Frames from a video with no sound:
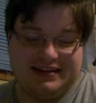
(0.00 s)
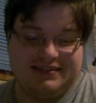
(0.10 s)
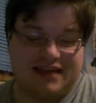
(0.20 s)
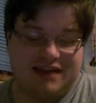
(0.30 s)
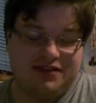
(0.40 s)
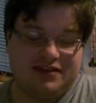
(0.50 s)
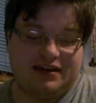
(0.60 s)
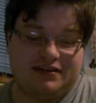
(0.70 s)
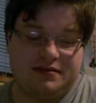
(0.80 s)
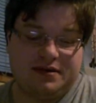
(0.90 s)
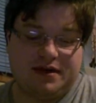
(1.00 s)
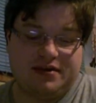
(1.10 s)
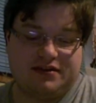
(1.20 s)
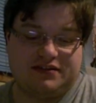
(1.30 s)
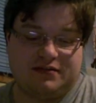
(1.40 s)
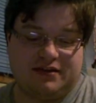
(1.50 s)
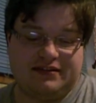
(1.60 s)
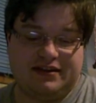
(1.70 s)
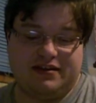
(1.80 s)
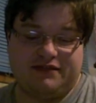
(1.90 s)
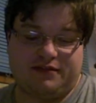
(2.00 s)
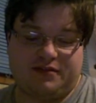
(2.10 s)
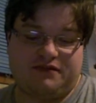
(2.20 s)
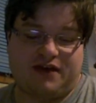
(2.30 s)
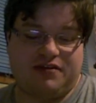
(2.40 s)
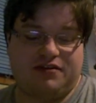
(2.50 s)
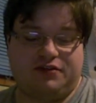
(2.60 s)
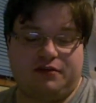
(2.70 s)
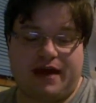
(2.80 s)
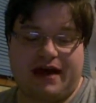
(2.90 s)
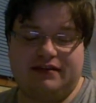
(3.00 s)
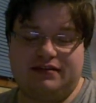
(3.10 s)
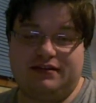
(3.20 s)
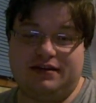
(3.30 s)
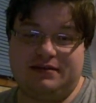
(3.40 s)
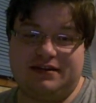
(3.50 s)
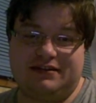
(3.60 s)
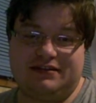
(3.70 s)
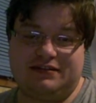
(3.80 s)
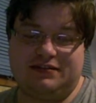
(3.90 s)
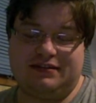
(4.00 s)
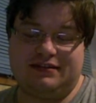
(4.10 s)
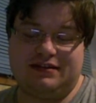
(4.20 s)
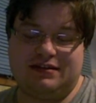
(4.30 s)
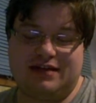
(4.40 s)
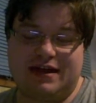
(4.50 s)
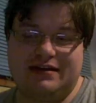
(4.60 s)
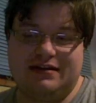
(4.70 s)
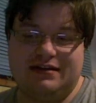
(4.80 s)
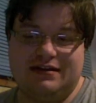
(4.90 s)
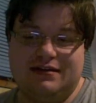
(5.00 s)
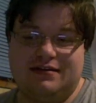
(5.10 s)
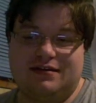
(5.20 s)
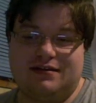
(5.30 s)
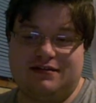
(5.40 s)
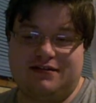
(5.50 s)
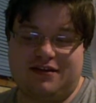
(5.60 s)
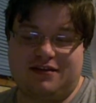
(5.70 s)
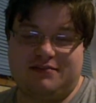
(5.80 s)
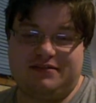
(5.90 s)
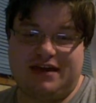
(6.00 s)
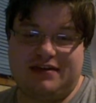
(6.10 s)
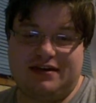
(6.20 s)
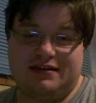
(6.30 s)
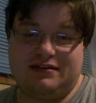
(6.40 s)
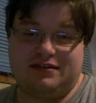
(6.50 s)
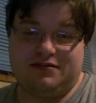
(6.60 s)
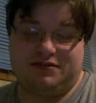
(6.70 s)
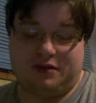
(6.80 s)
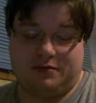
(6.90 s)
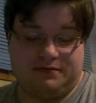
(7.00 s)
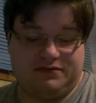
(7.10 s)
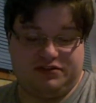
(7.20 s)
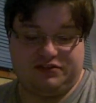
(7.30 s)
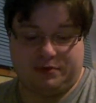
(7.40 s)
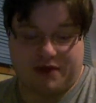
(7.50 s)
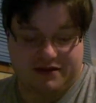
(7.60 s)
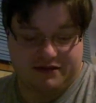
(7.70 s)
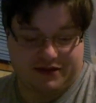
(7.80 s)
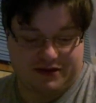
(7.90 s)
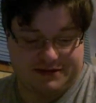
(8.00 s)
Stephanie talks to Big Brother. She wants to hear from her father so badly because she wants to hear that her hear him say that he was so she's so proud of her.